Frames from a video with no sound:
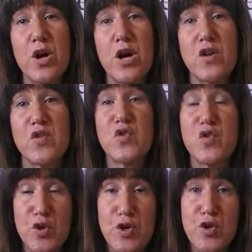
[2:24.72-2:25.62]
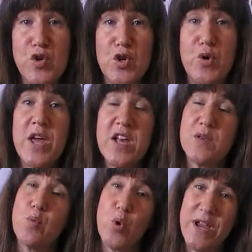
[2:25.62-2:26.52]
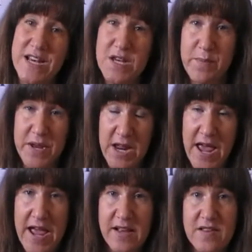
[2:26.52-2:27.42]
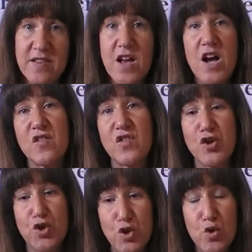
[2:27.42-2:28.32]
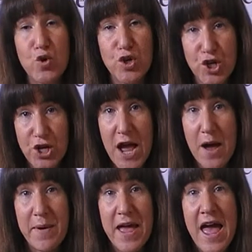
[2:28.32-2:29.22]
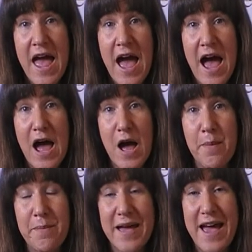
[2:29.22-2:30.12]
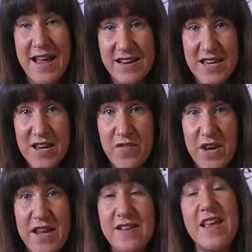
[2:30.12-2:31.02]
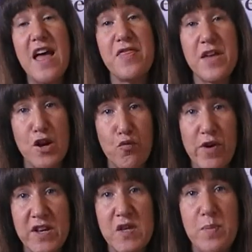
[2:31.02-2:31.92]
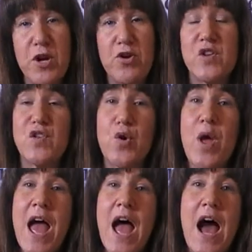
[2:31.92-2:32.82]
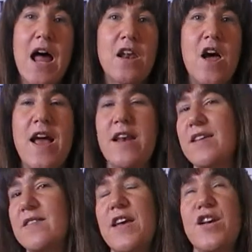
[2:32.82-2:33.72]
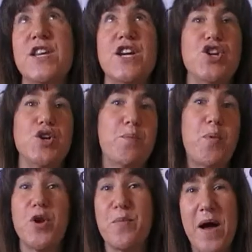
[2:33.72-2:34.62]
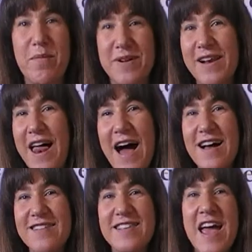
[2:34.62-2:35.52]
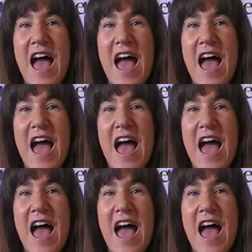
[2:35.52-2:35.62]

are suited to, it's more intermittent exercise, so short, sharp activities and then a rest period. So unlike, let's say you're teaching a body pump class